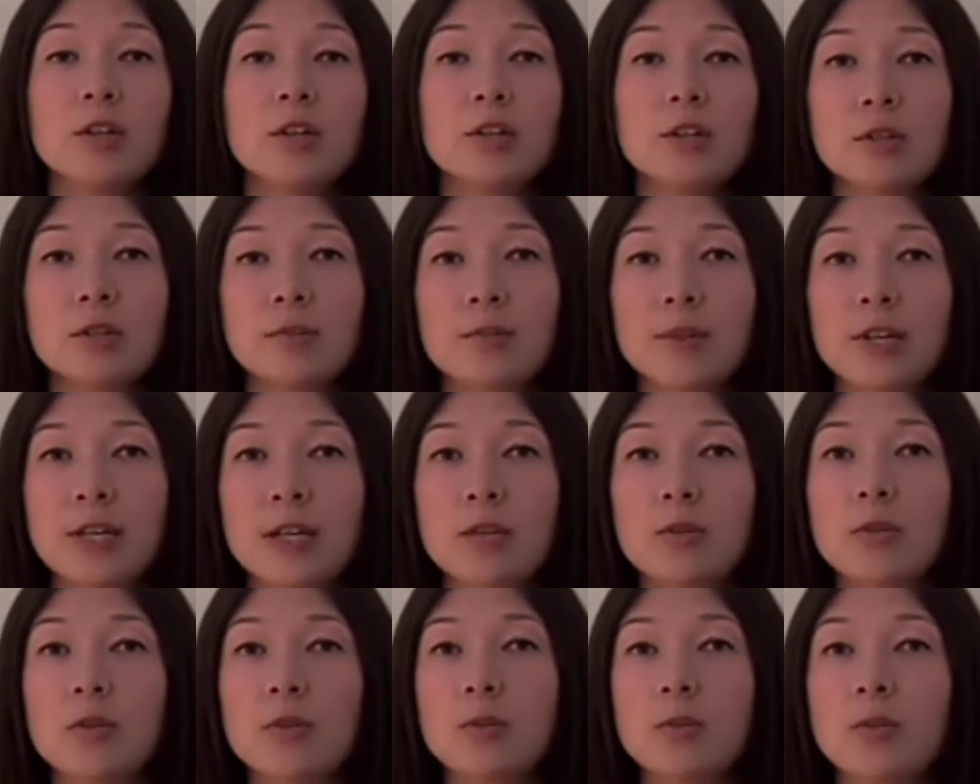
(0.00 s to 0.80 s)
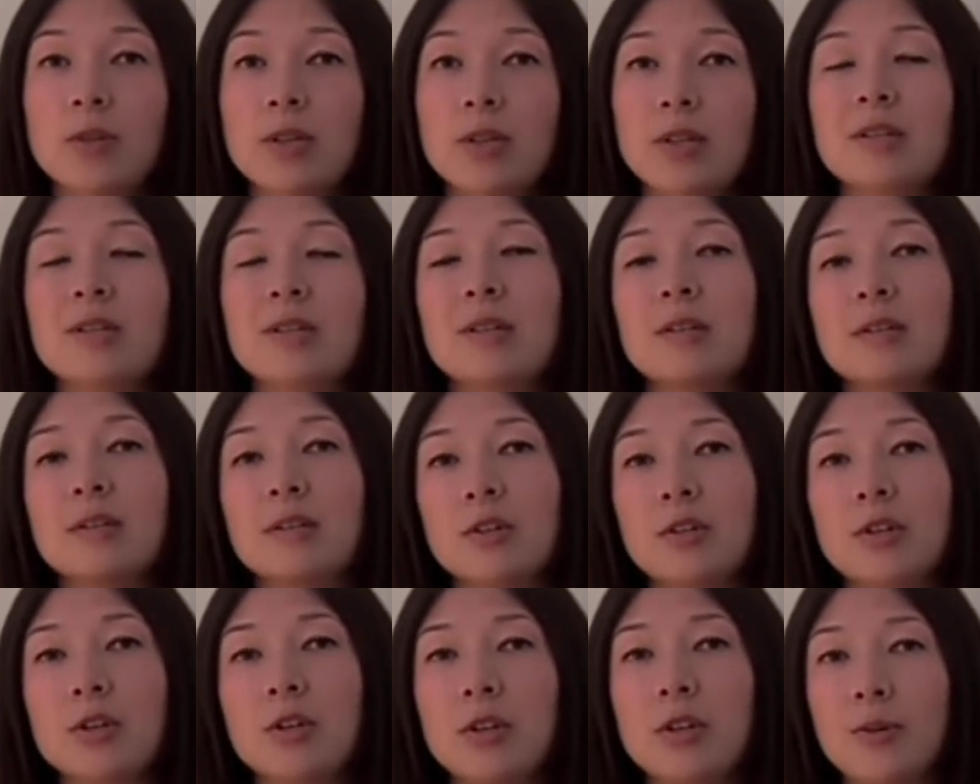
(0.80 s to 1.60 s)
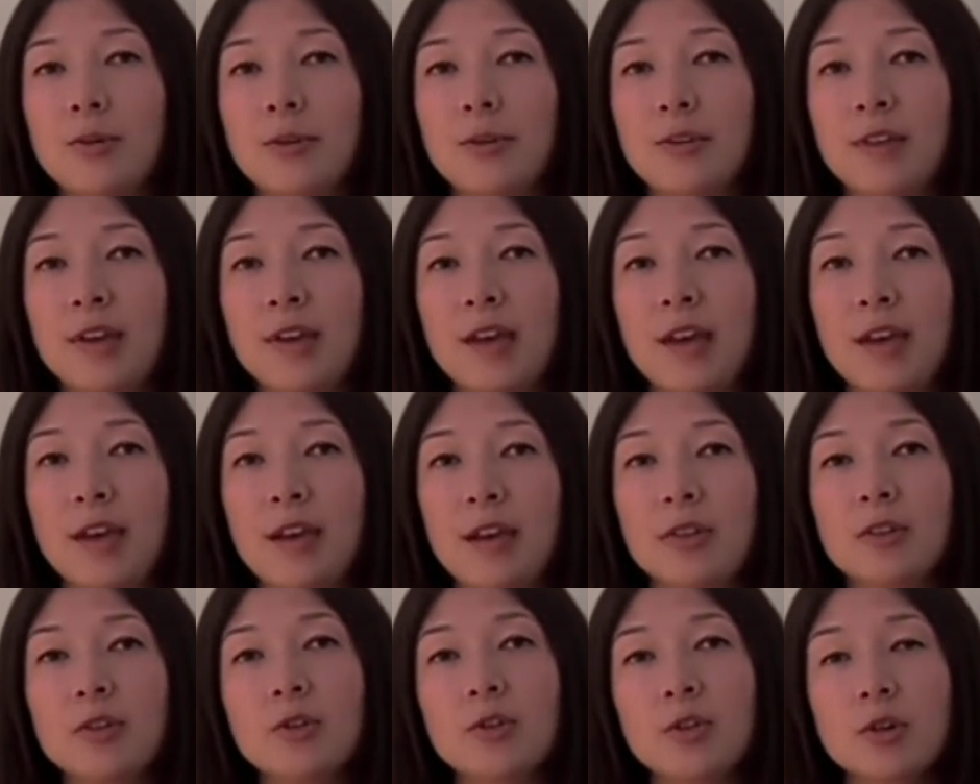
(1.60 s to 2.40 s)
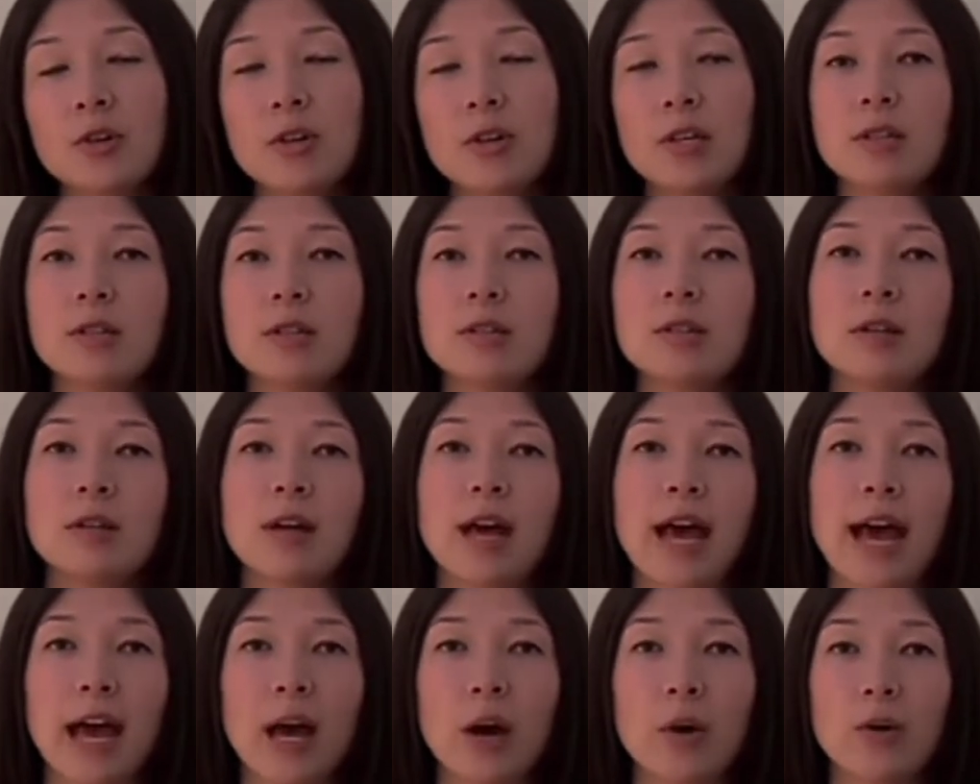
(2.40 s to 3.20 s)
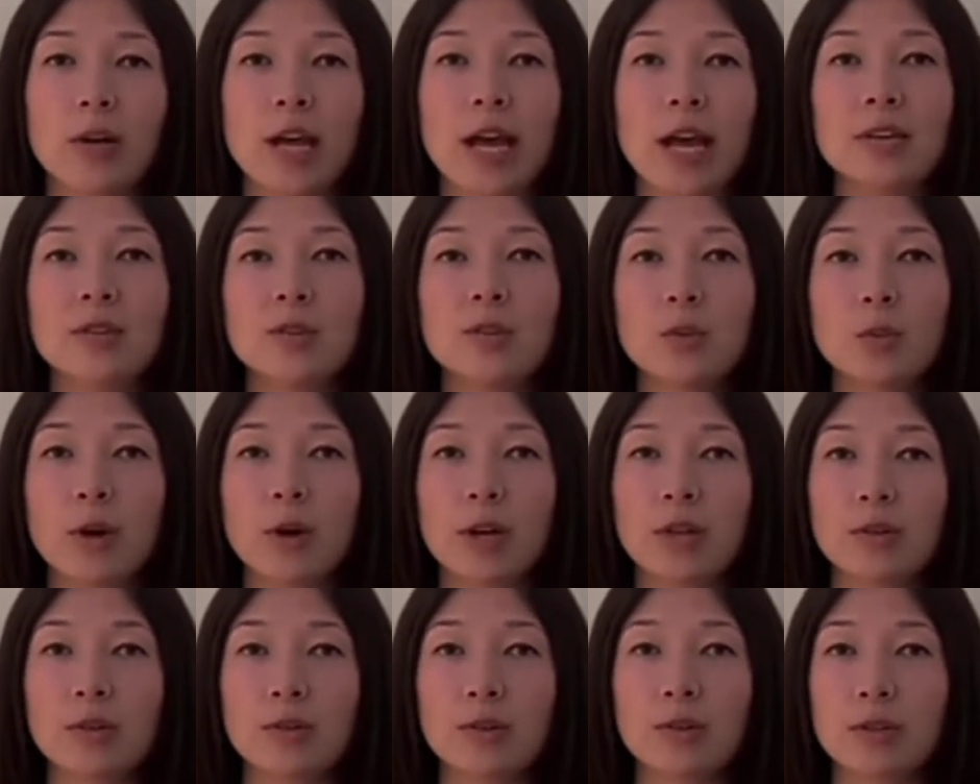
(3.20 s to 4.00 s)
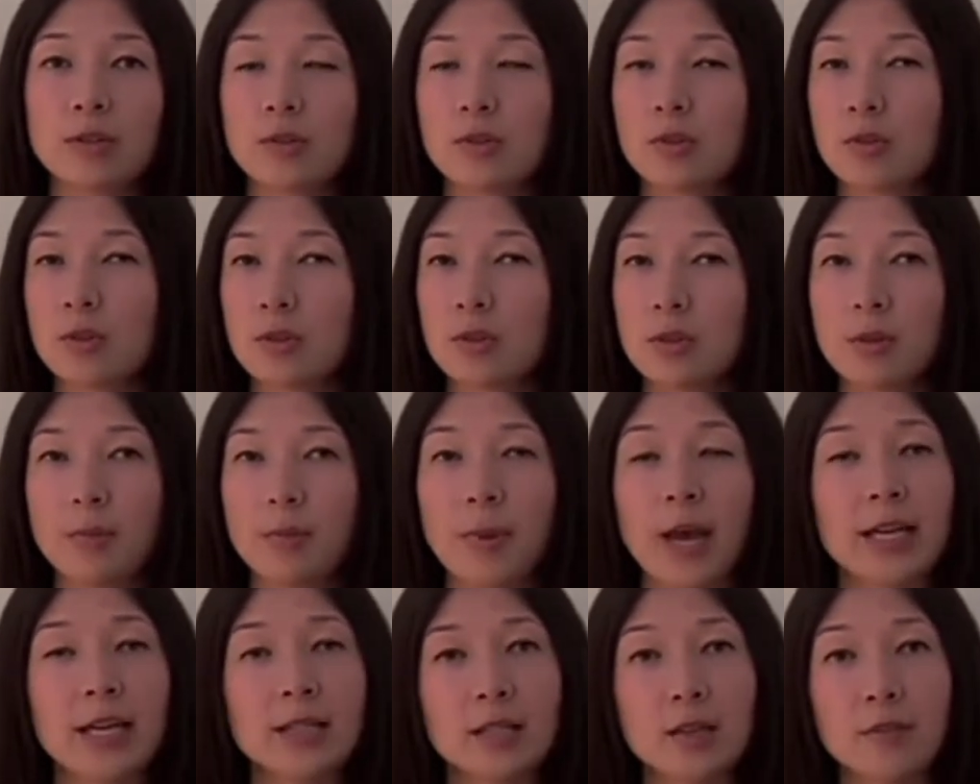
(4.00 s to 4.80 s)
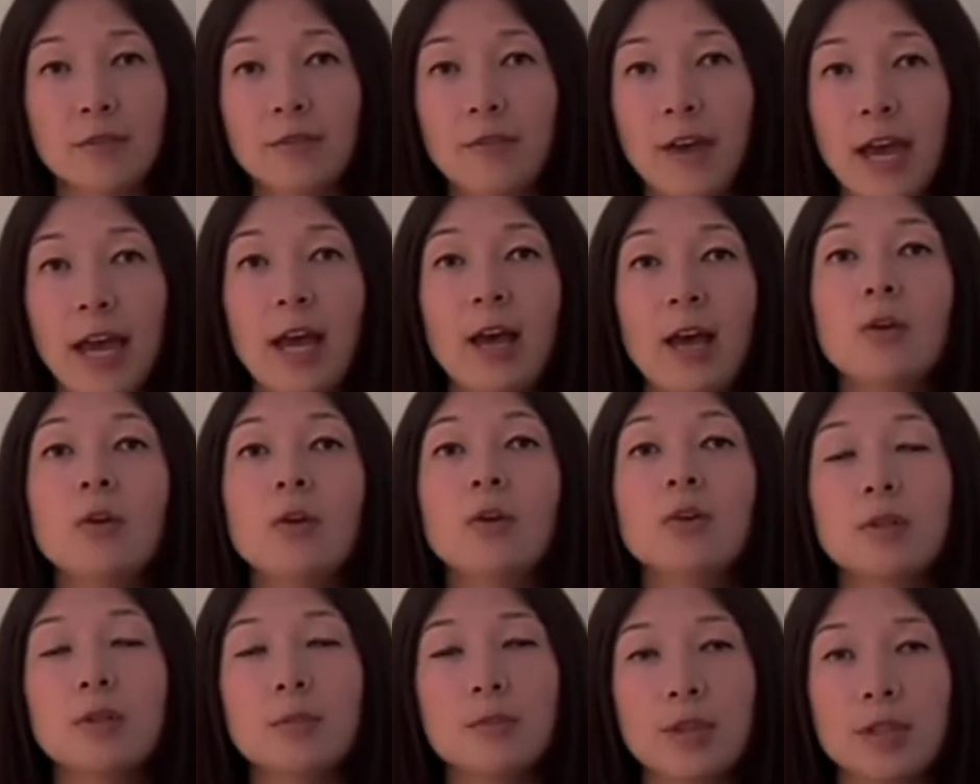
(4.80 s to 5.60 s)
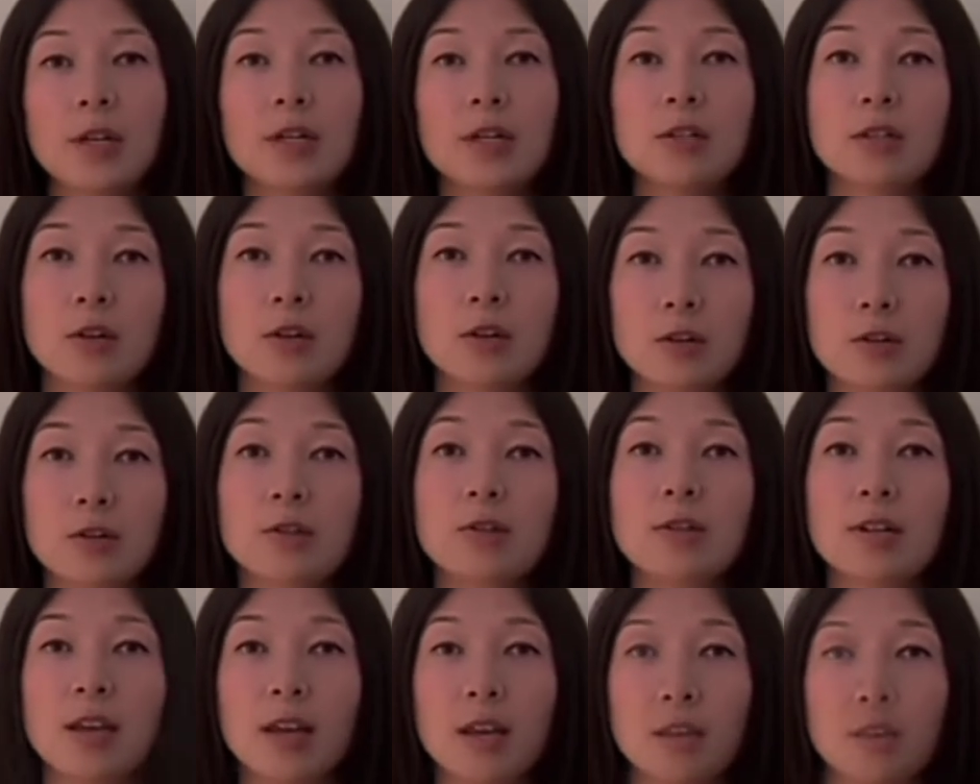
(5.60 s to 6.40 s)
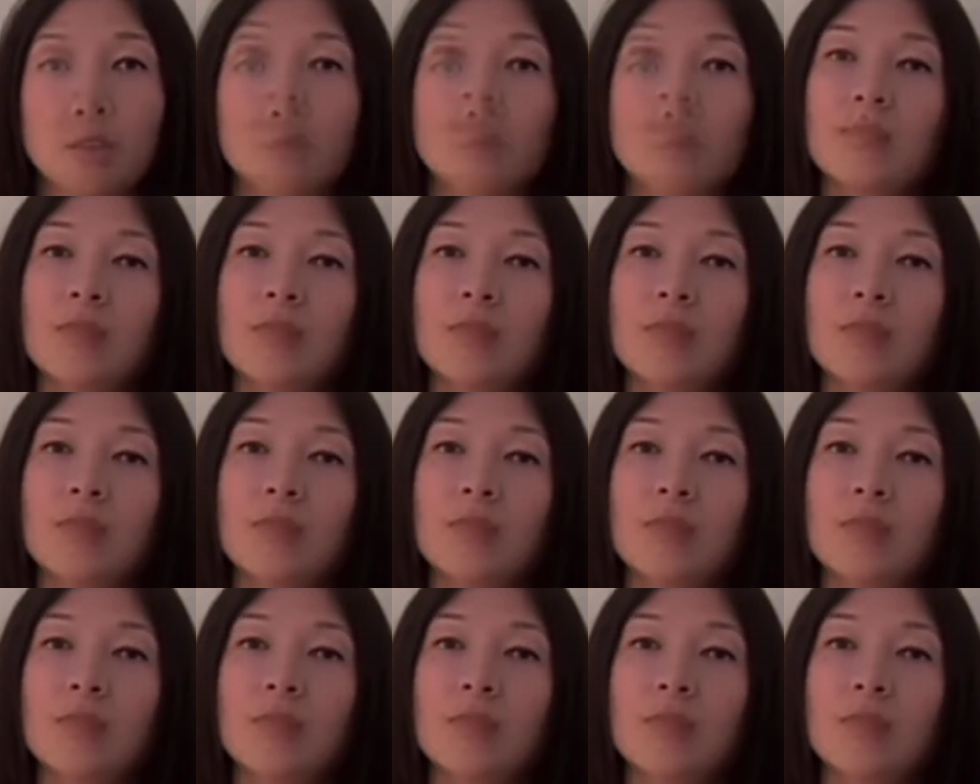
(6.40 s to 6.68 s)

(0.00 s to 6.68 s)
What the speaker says: just because Zumba is still such a new thing and the jury is still out as to whether this is just a passing fad or something that's here to stay.